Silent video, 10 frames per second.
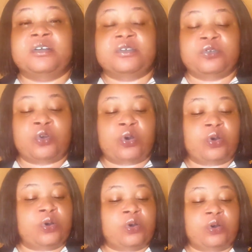
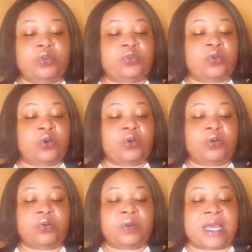
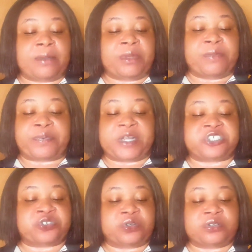no
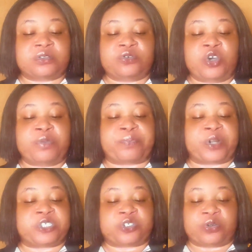impression
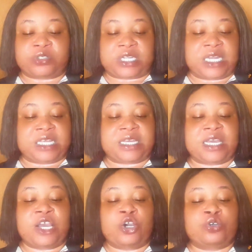click,
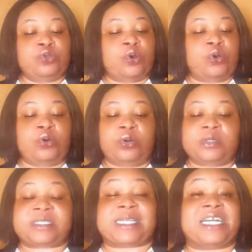
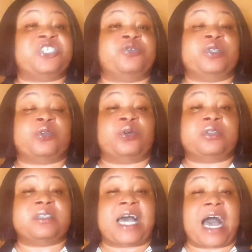no search
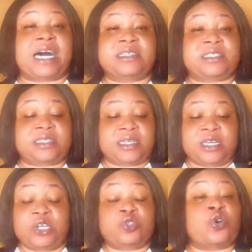results, and
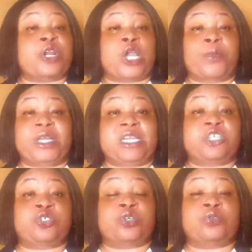no
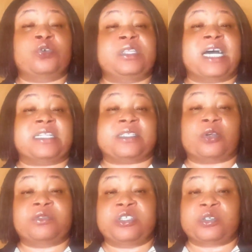recommendation, know that
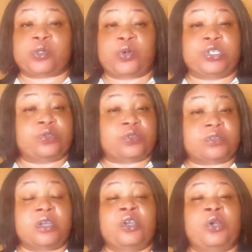something is going
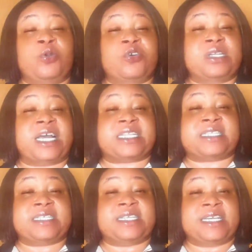on. Know
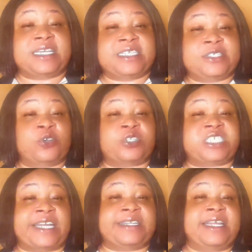that your
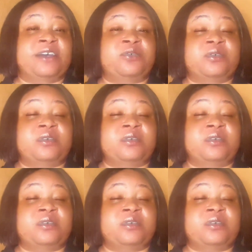channel